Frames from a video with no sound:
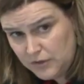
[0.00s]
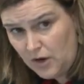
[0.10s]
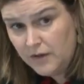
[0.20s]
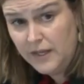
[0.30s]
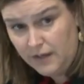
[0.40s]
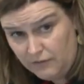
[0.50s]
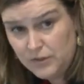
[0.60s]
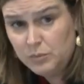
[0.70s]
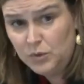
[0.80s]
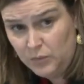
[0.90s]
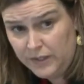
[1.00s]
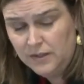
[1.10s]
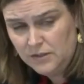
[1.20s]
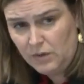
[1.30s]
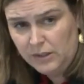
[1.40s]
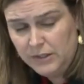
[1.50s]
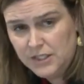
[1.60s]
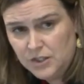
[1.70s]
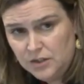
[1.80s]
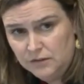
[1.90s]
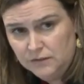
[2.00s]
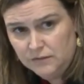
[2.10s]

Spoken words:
are they comfortable with this recommendation?